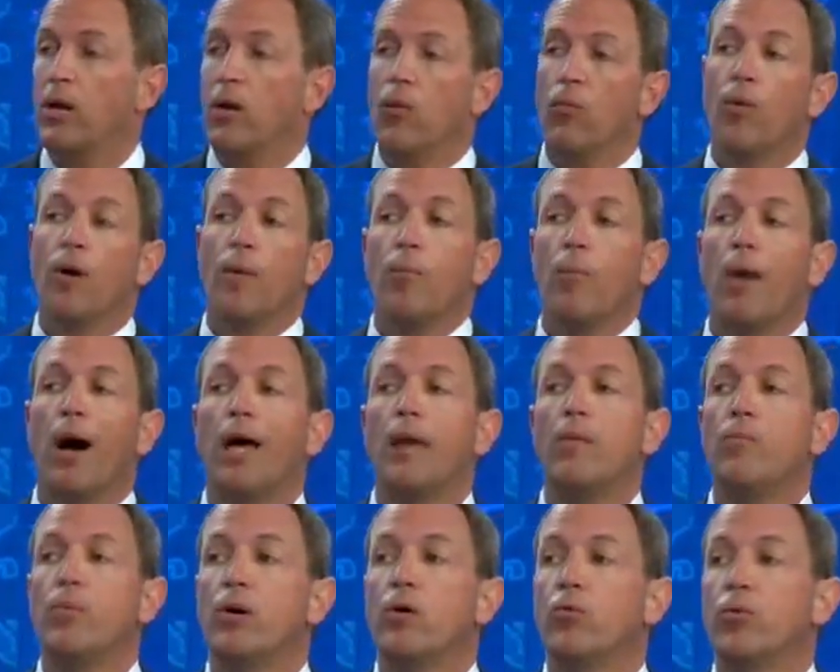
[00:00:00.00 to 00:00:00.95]
What my
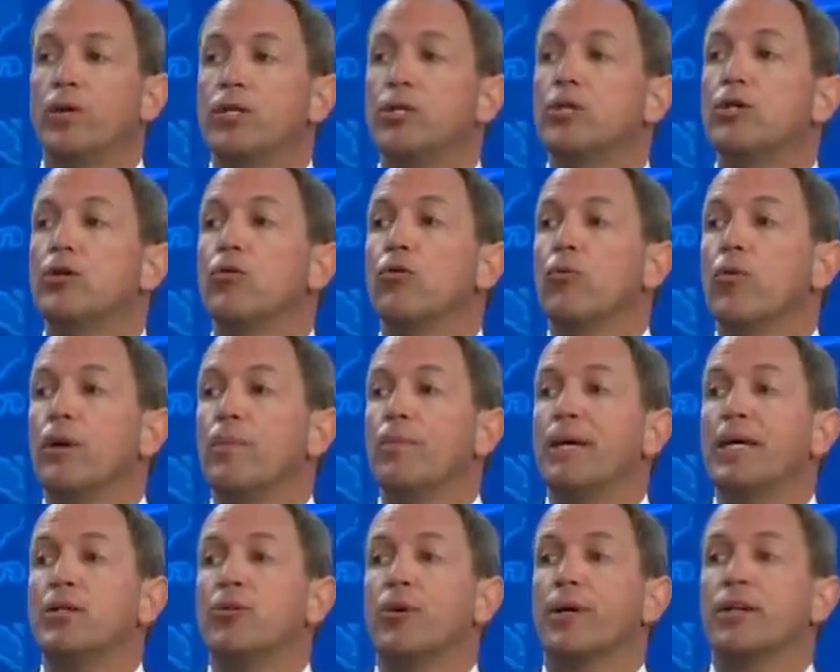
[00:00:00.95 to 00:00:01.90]
bill would do would be
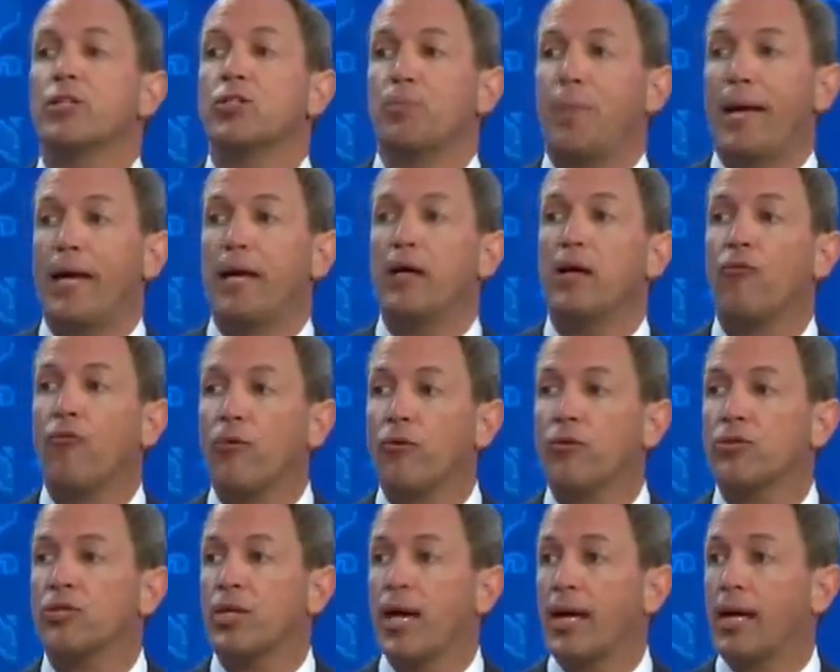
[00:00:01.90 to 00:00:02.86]
to expand it for
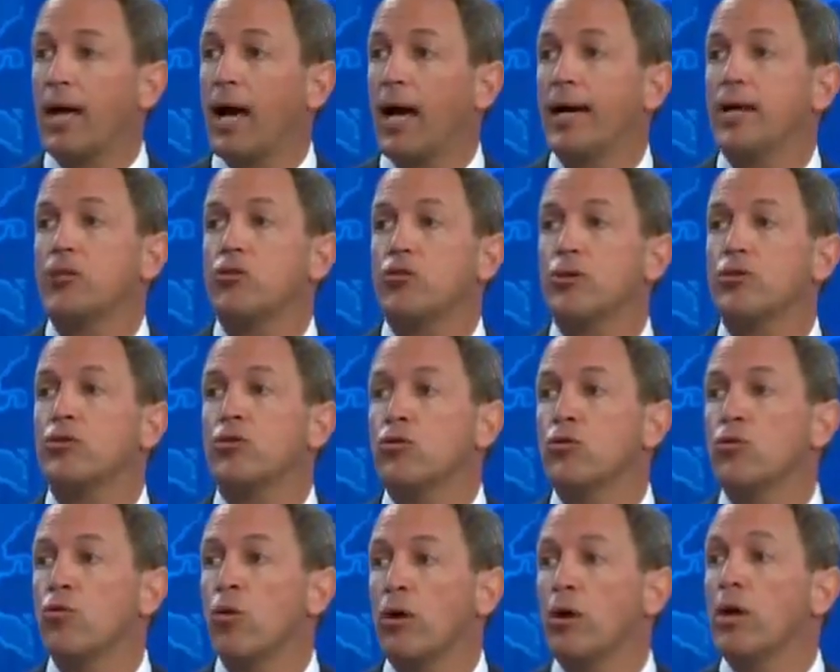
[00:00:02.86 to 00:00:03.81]
psychiatrists
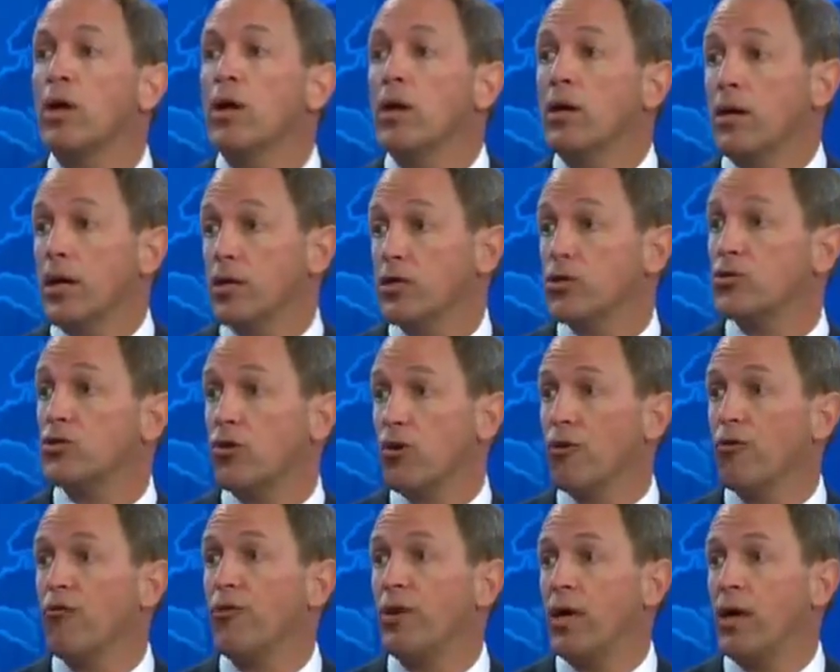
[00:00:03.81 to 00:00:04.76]
who are going to
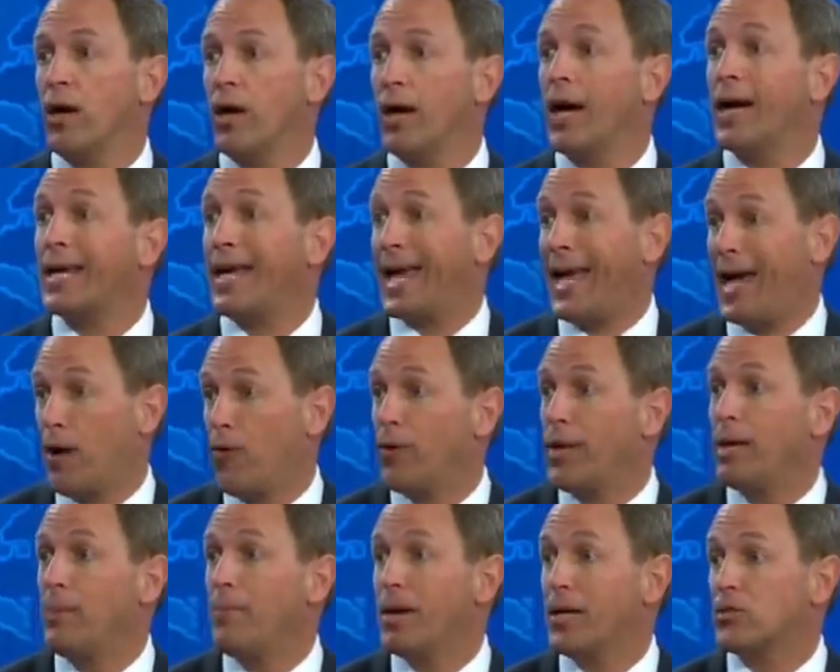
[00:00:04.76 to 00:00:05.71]
serve a
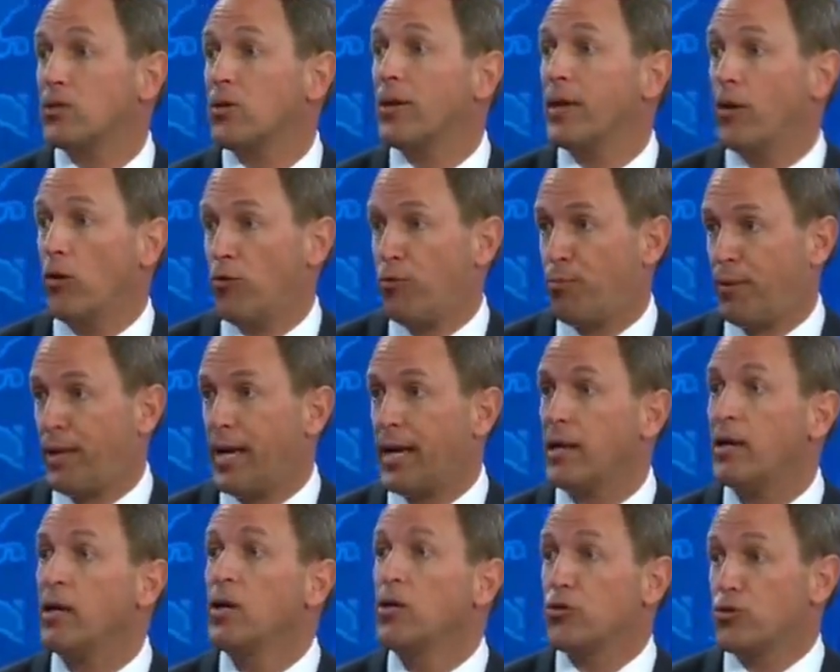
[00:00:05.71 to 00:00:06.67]
county mental health plan,
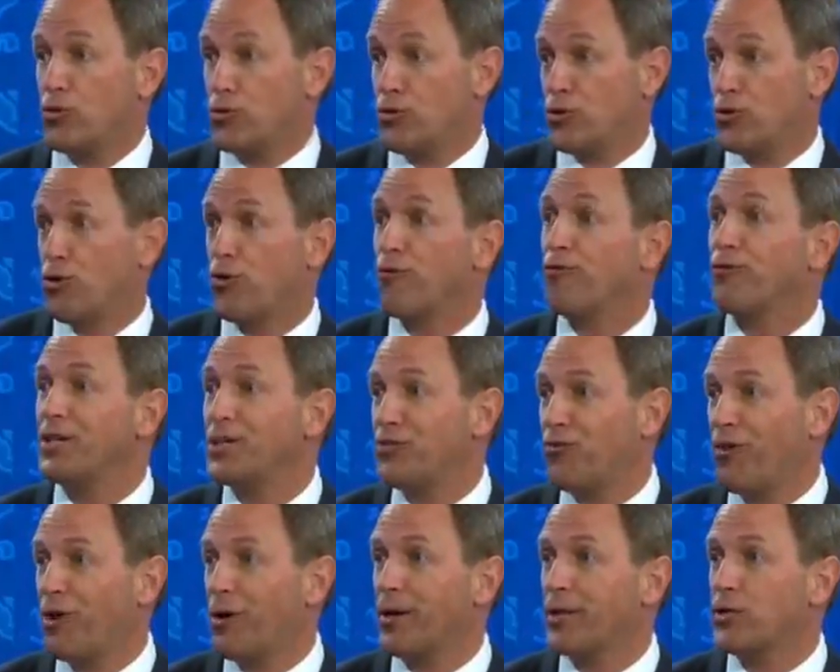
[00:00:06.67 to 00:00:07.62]
so serve these
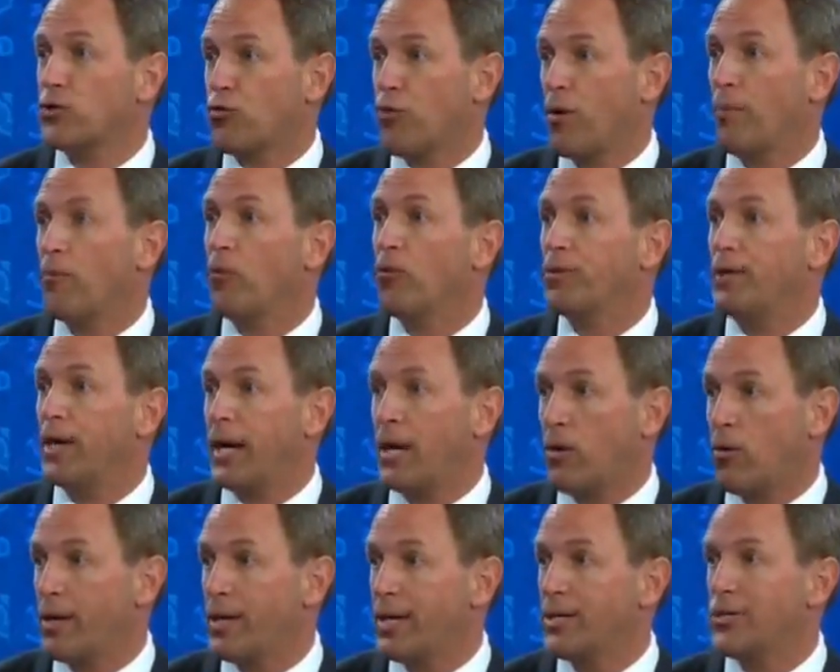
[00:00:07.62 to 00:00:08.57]
very troubled
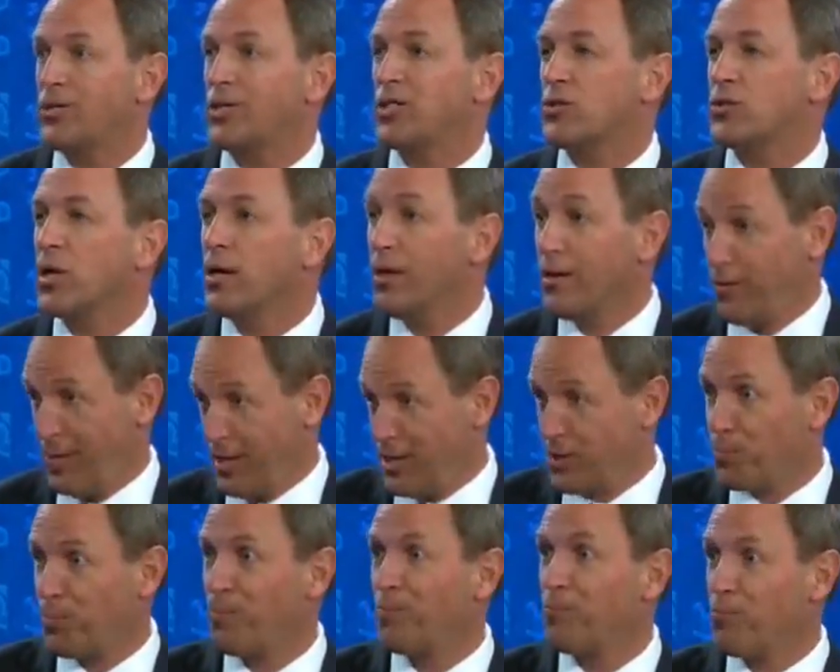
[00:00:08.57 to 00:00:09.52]
areas, these
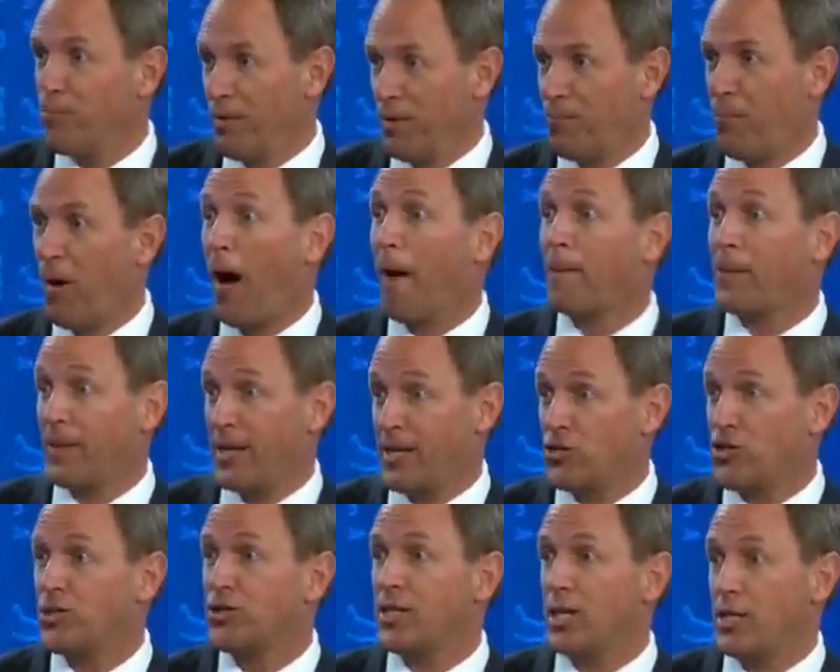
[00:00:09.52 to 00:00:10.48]

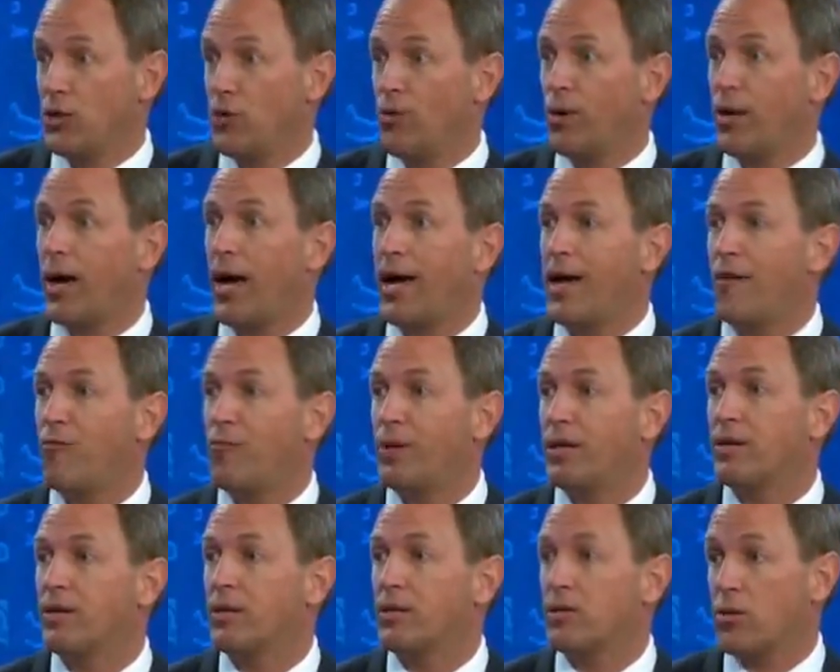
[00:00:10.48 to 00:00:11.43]
populations that you and I have
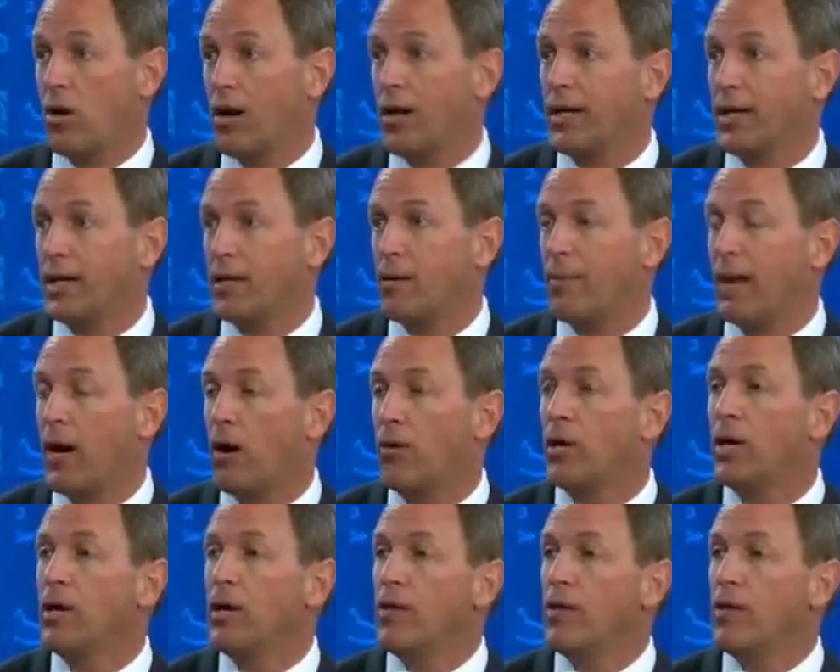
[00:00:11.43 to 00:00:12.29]
been talking about.